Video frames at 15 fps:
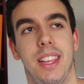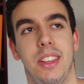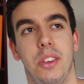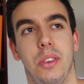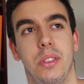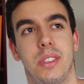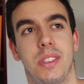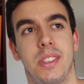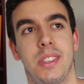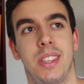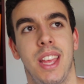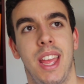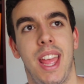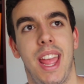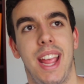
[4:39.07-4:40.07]

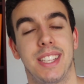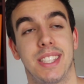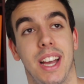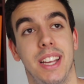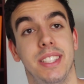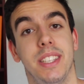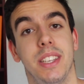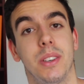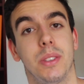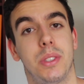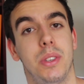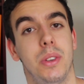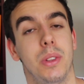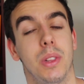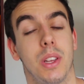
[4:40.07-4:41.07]
it's ideal
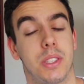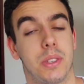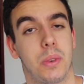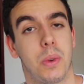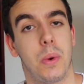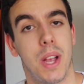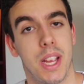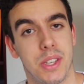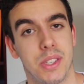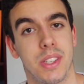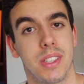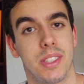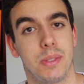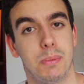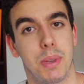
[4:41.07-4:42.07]
to do lots of
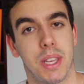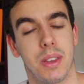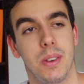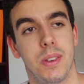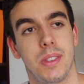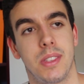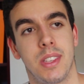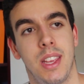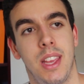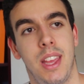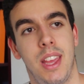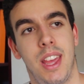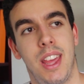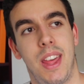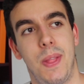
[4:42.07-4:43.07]
questions, because
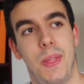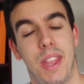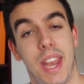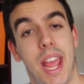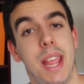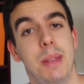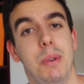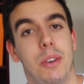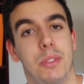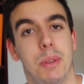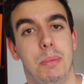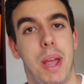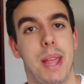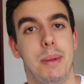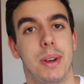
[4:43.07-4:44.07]
the name of
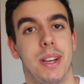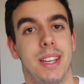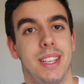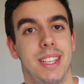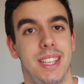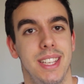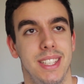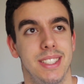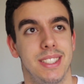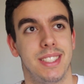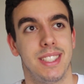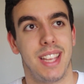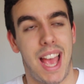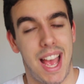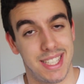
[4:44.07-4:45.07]
the paper
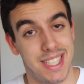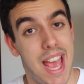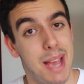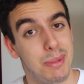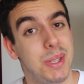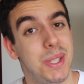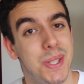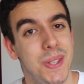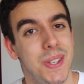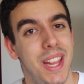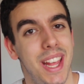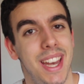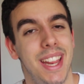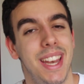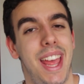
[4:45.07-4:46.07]
has aptitude
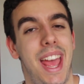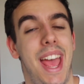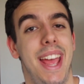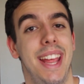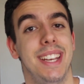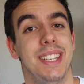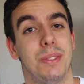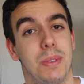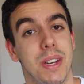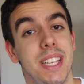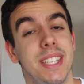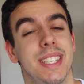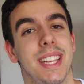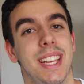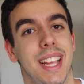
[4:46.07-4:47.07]
in it, and
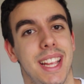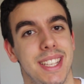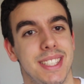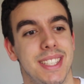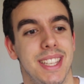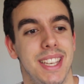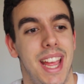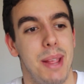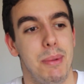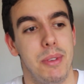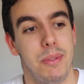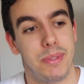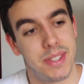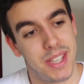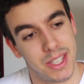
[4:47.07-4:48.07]
reasoning is the name
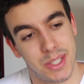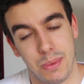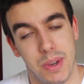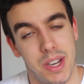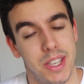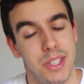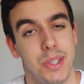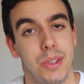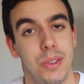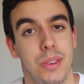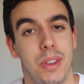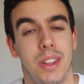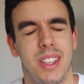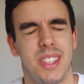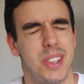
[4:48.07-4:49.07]
of section 1 and 2.
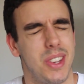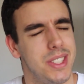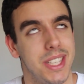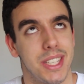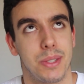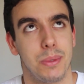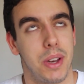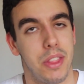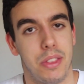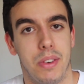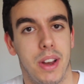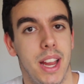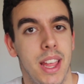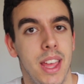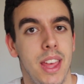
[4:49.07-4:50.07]
Sorry, section 1 and
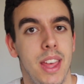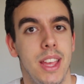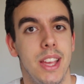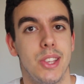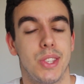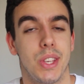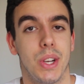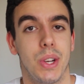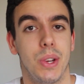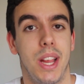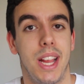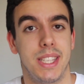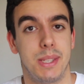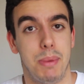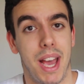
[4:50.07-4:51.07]
3. So
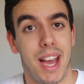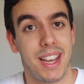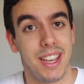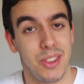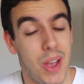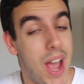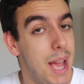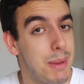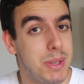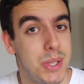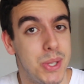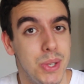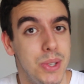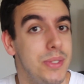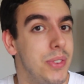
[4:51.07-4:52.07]
it's about your
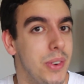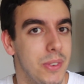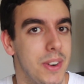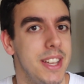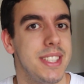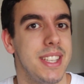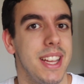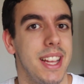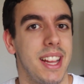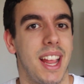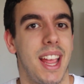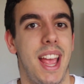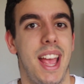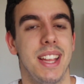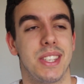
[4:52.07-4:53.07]
aptitude for reasoning.
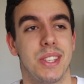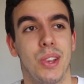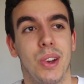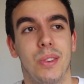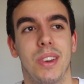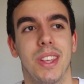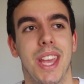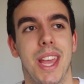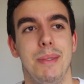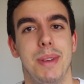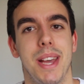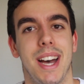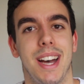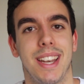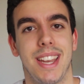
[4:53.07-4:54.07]
It's not really
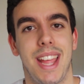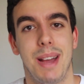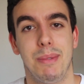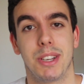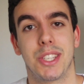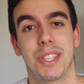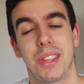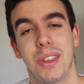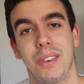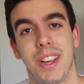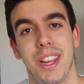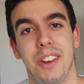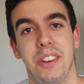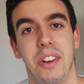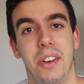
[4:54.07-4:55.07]
about how much
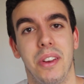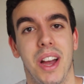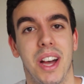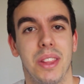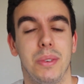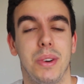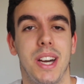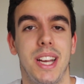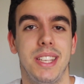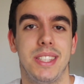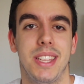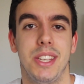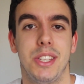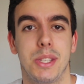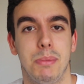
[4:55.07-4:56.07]
theory you know. Otherwise,
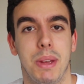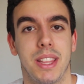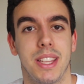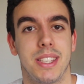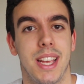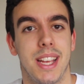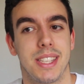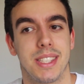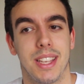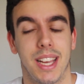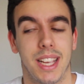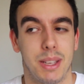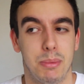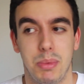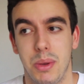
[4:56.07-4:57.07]
they just make the test
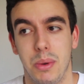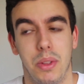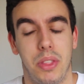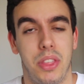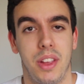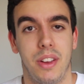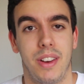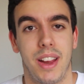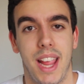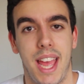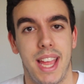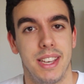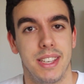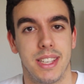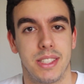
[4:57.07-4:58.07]
like pure theory,
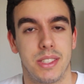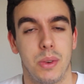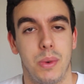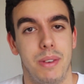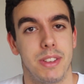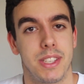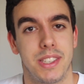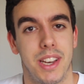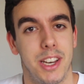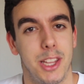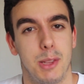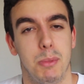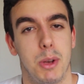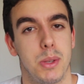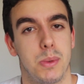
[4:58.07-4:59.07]
and it's whoever
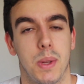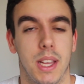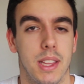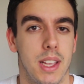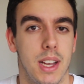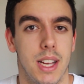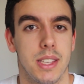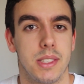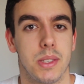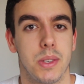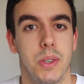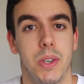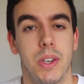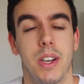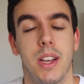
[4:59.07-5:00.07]
studied the most will get the highest
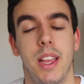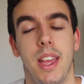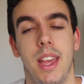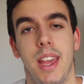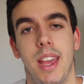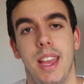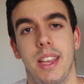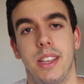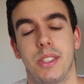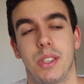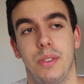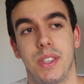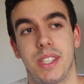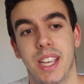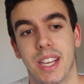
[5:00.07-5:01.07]
score.
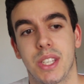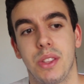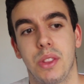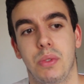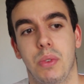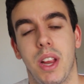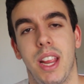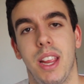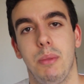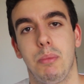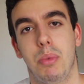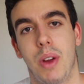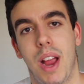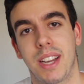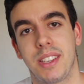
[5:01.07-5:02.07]
So for section 3,
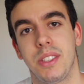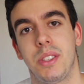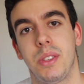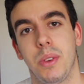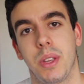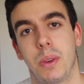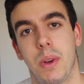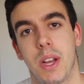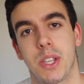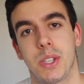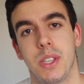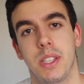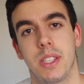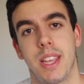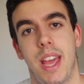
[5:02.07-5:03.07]
practice doing
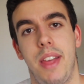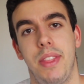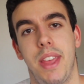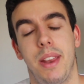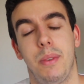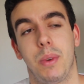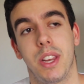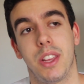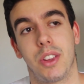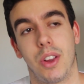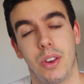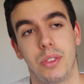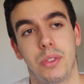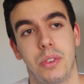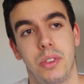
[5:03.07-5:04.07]
questions, and then when you
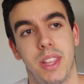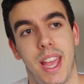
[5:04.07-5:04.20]
go through